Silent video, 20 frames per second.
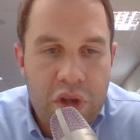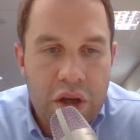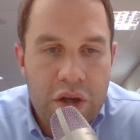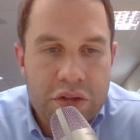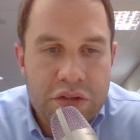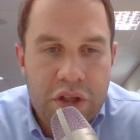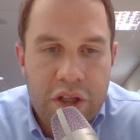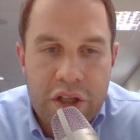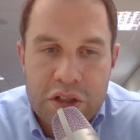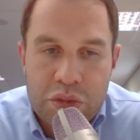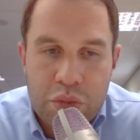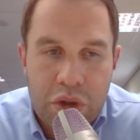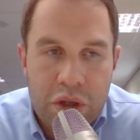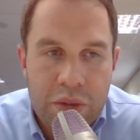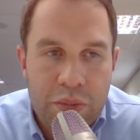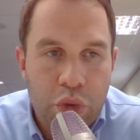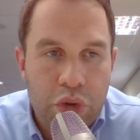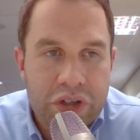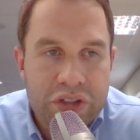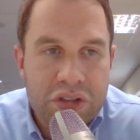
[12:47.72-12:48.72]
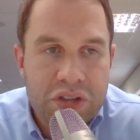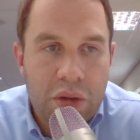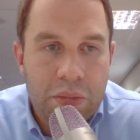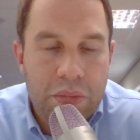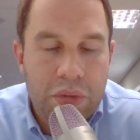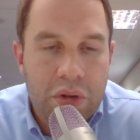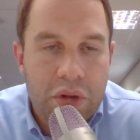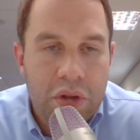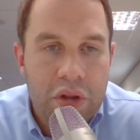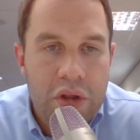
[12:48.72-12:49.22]
So that's one more
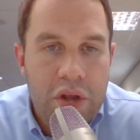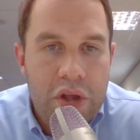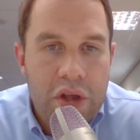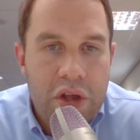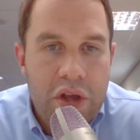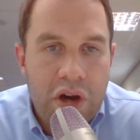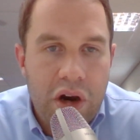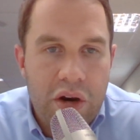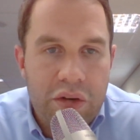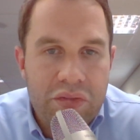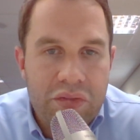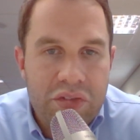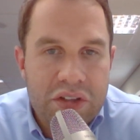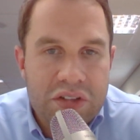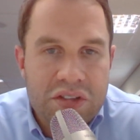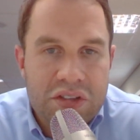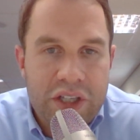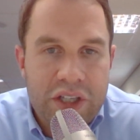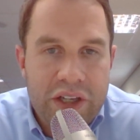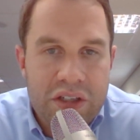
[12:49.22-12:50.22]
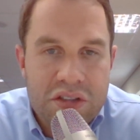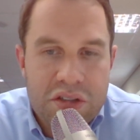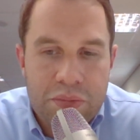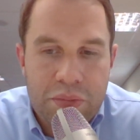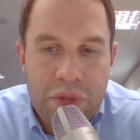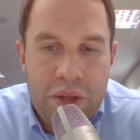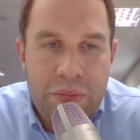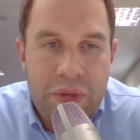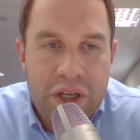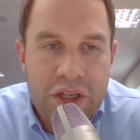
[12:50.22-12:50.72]
example of the state
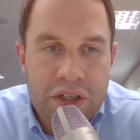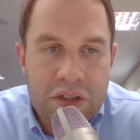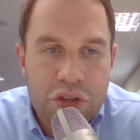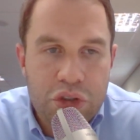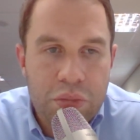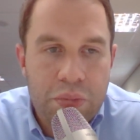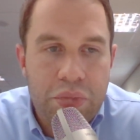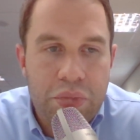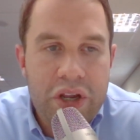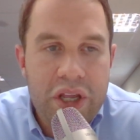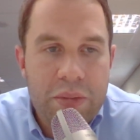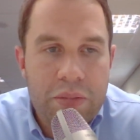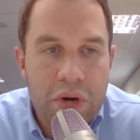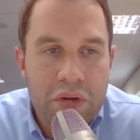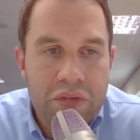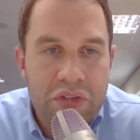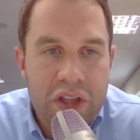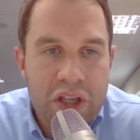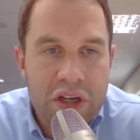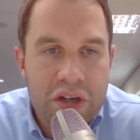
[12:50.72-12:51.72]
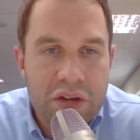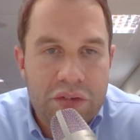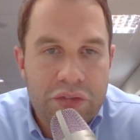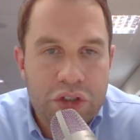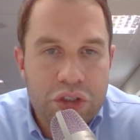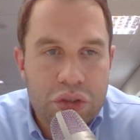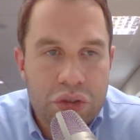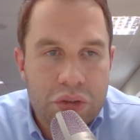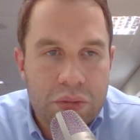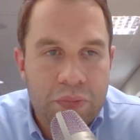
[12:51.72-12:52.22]
simply being supreme over the
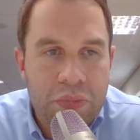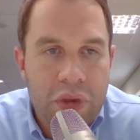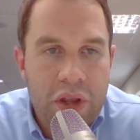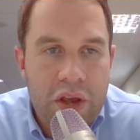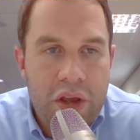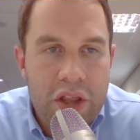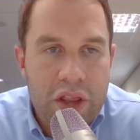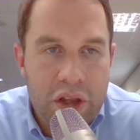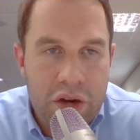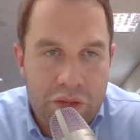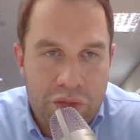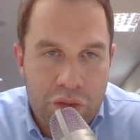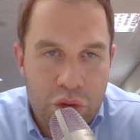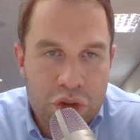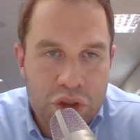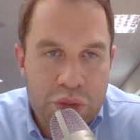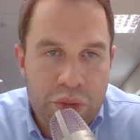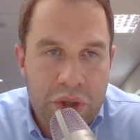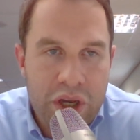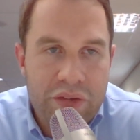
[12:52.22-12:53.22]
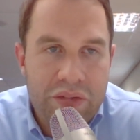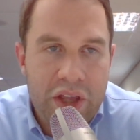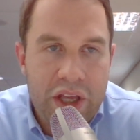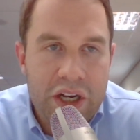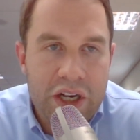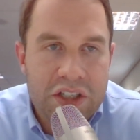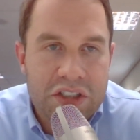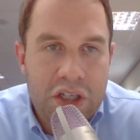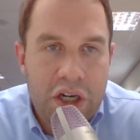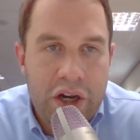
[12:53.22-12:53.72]
individual. Then, of course, we have the
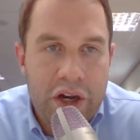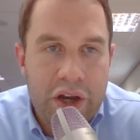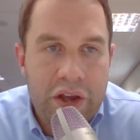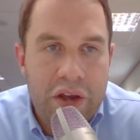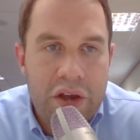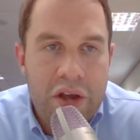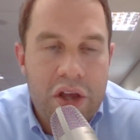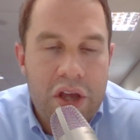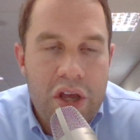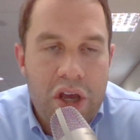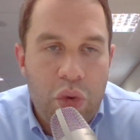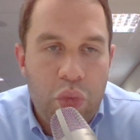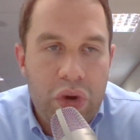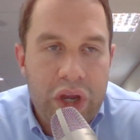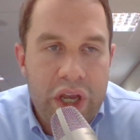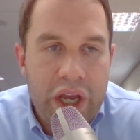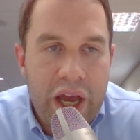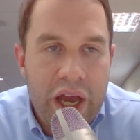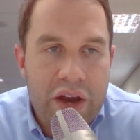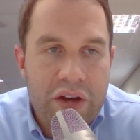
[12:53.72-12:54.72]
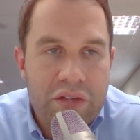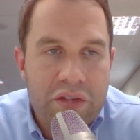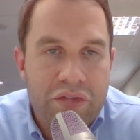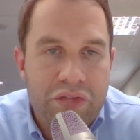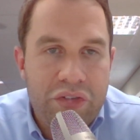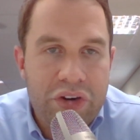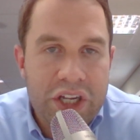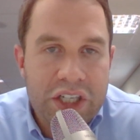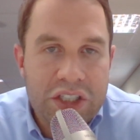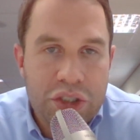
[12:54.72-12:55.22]
NHI. We have
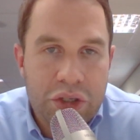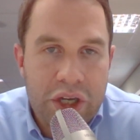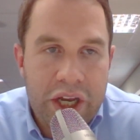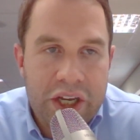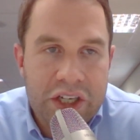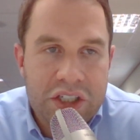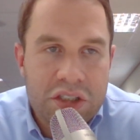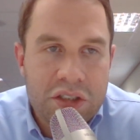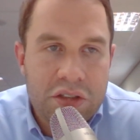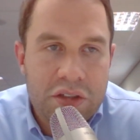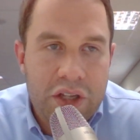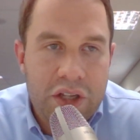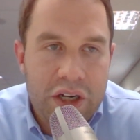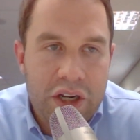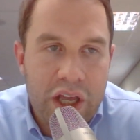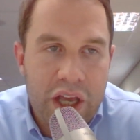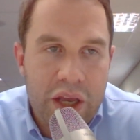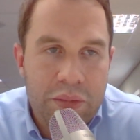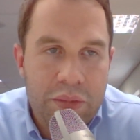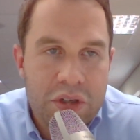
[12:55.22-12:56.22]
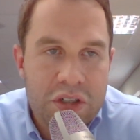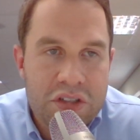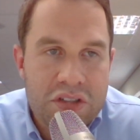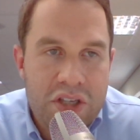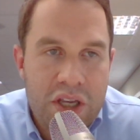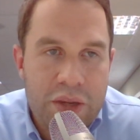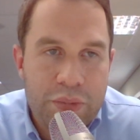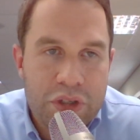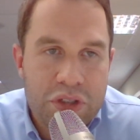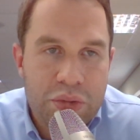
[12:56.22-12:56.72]
free education that came in
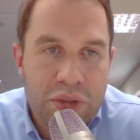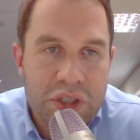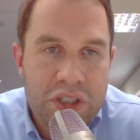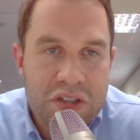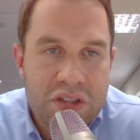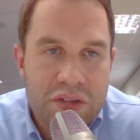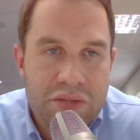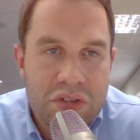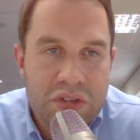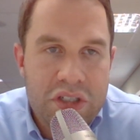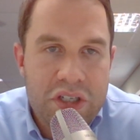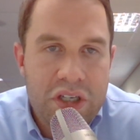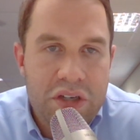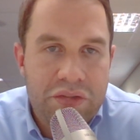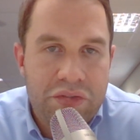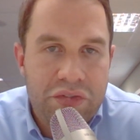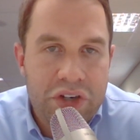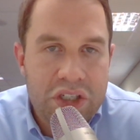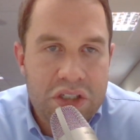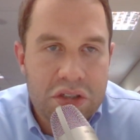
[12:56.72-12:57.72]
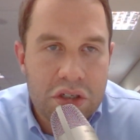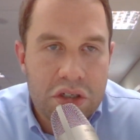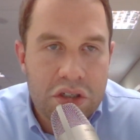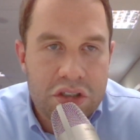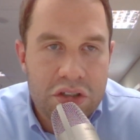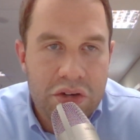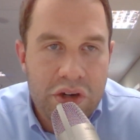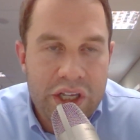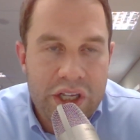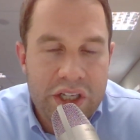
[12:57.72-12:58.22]
December 2017, free
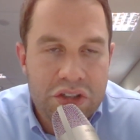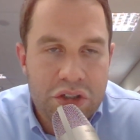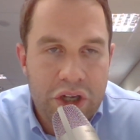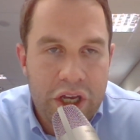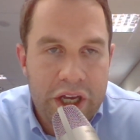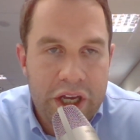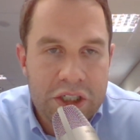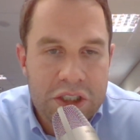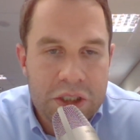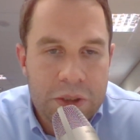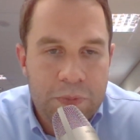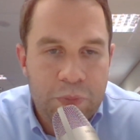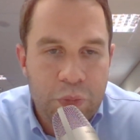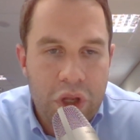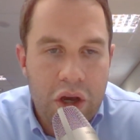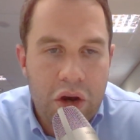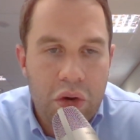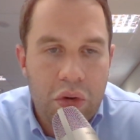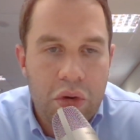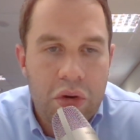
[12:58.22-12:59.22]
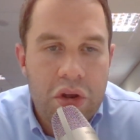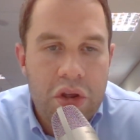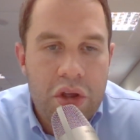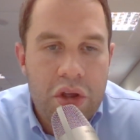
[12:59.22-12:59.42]
tertiary education. Now,